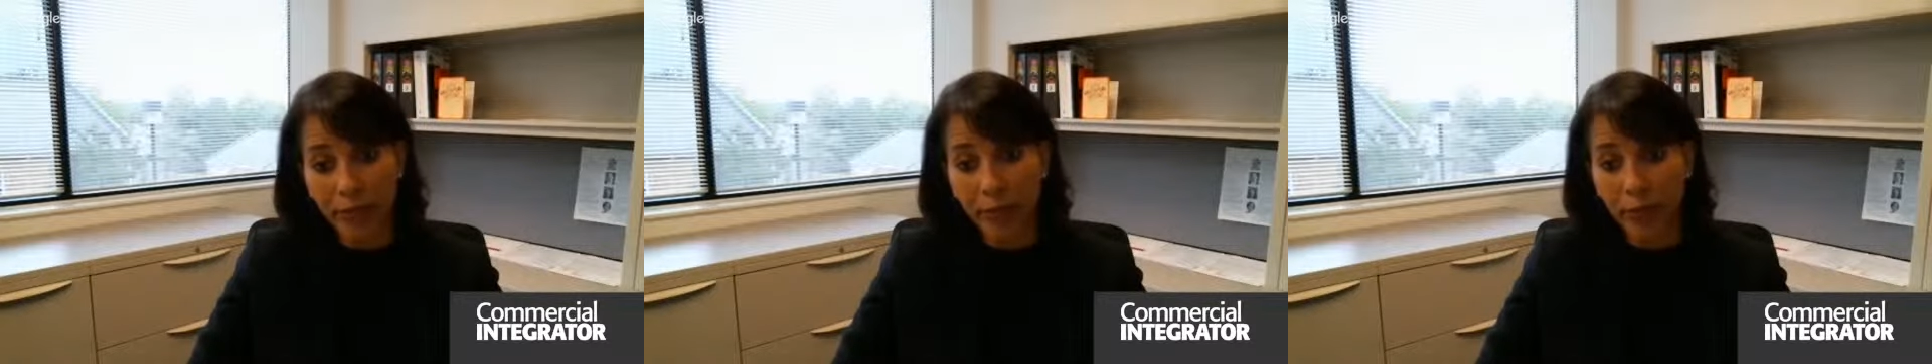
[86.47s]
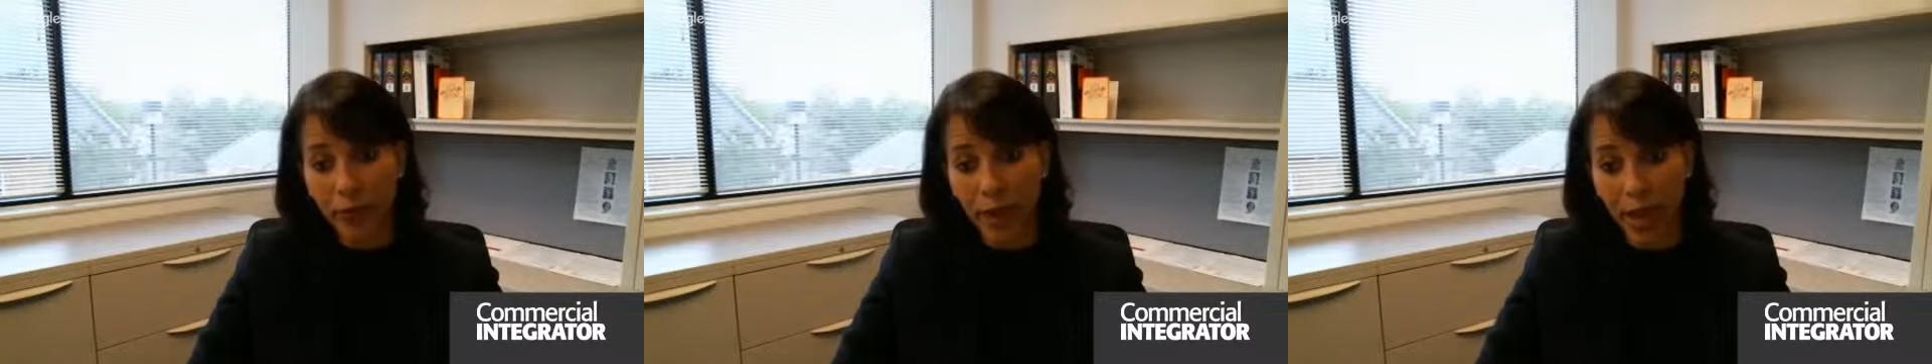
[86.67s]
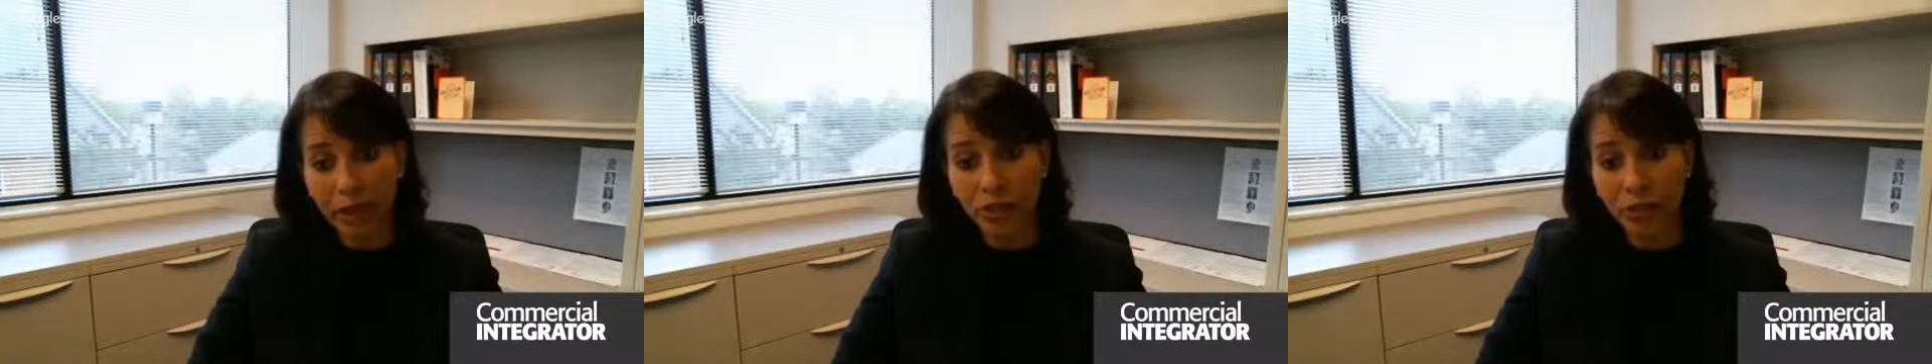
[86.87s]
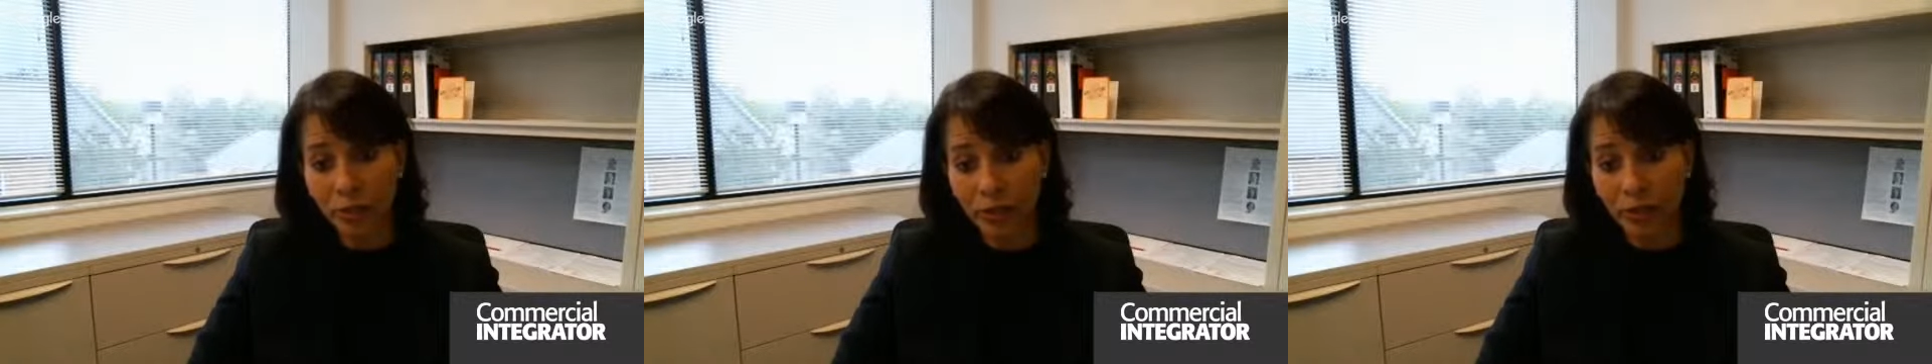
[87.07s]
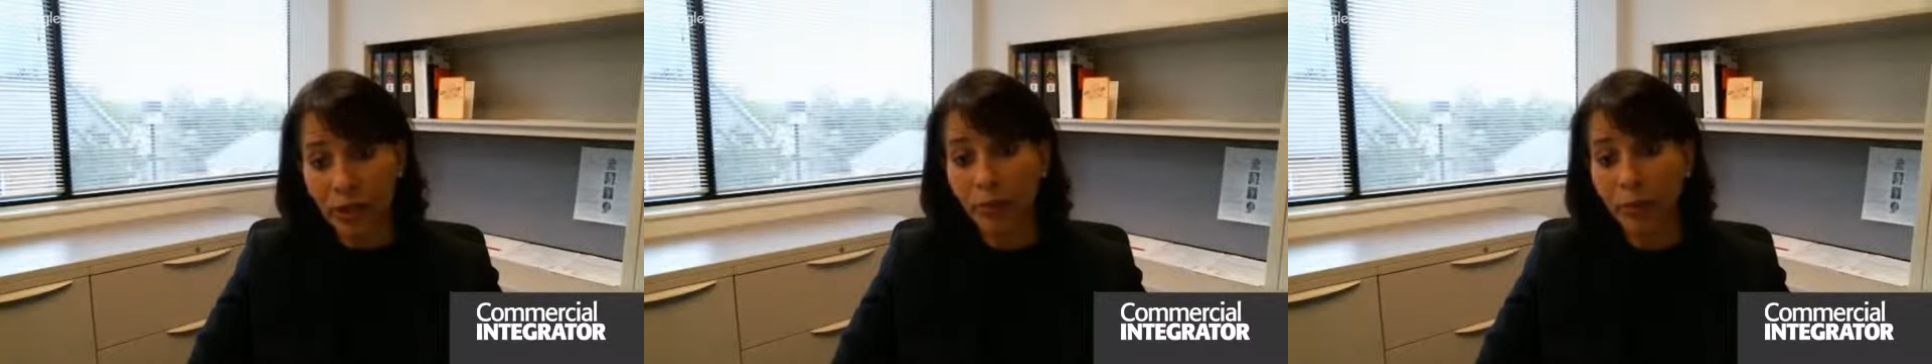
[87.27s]
we're actually
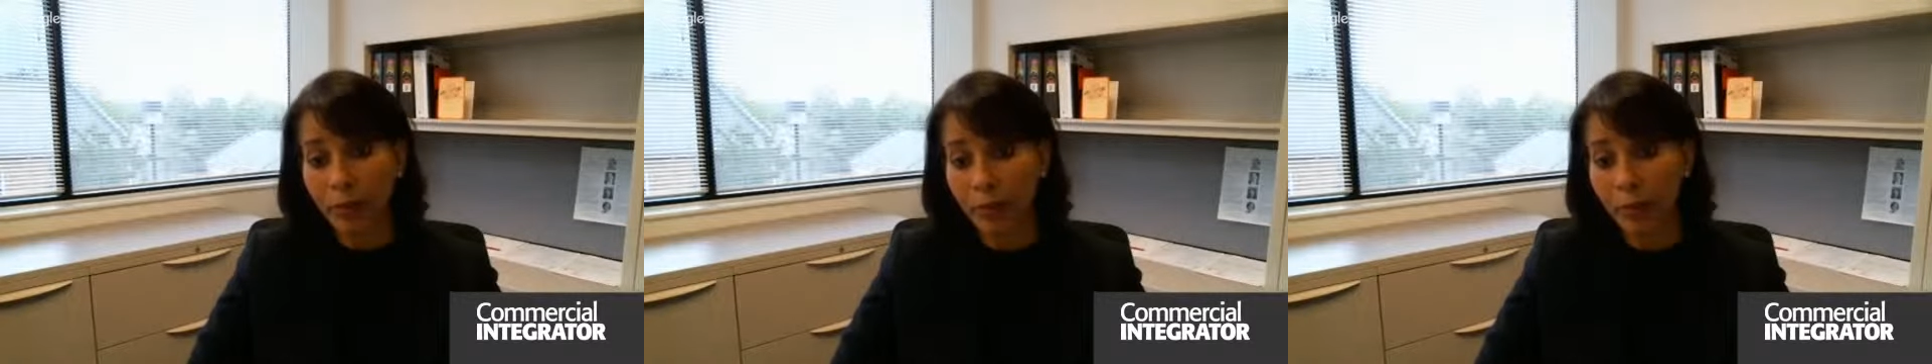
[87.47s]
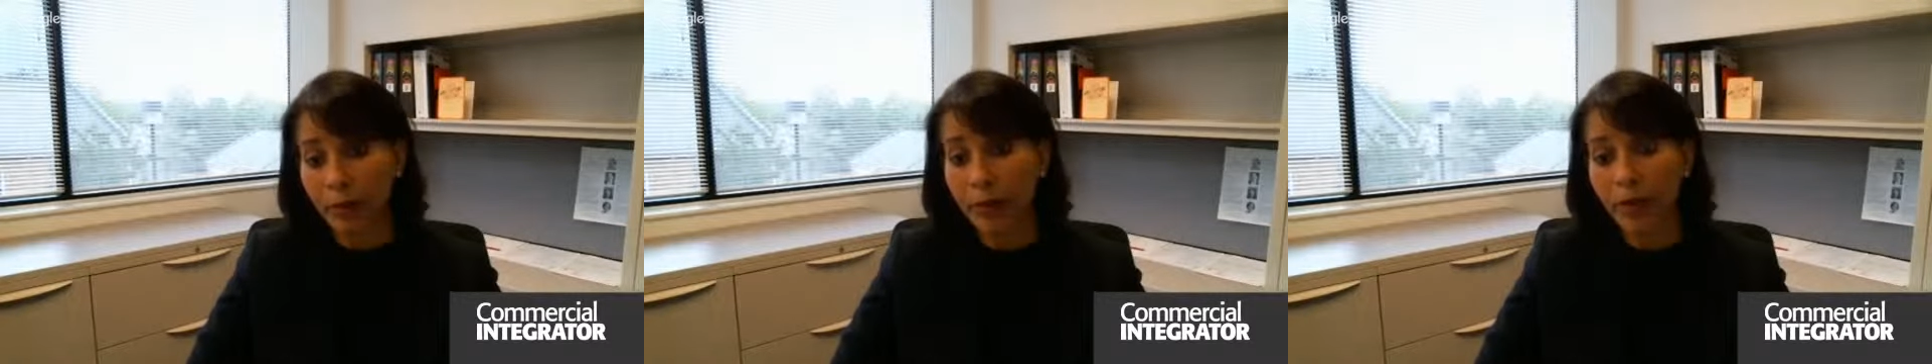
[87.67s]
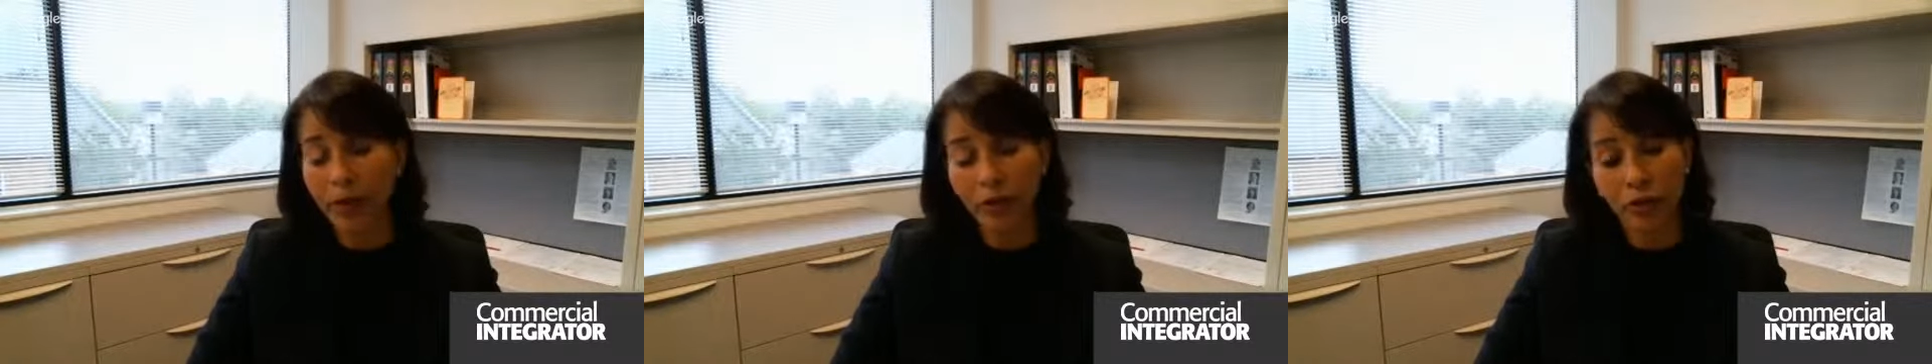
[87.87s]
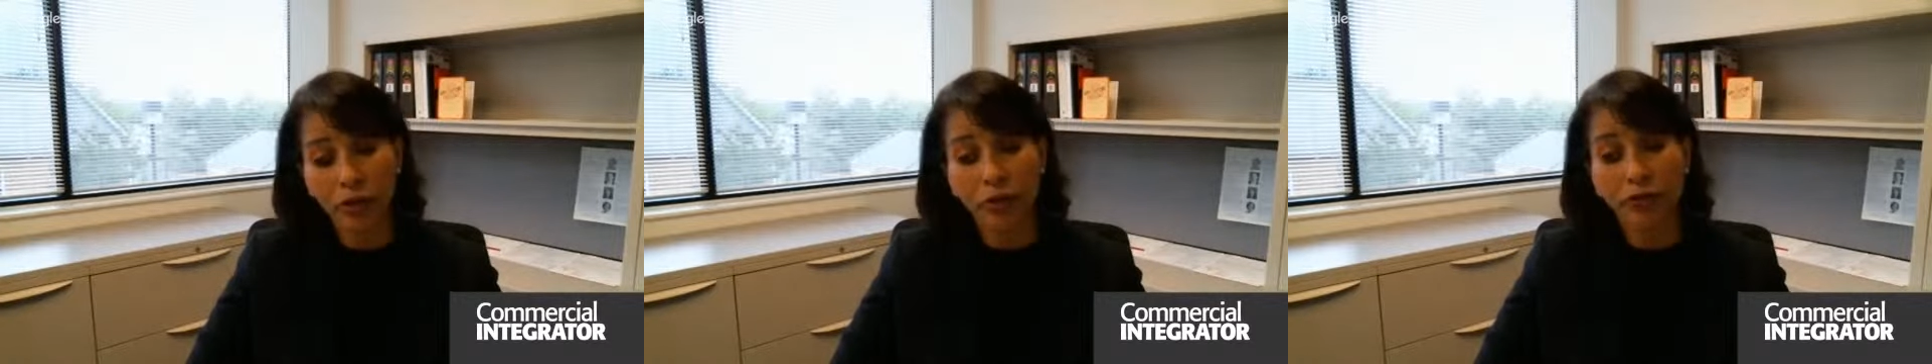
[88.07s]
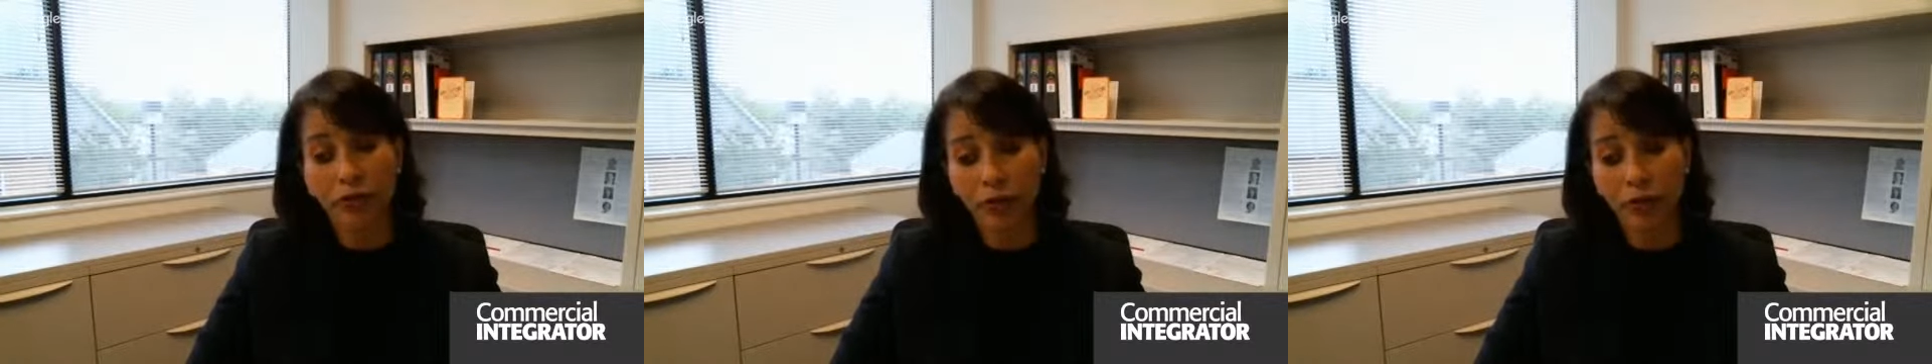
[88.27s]
implementing a new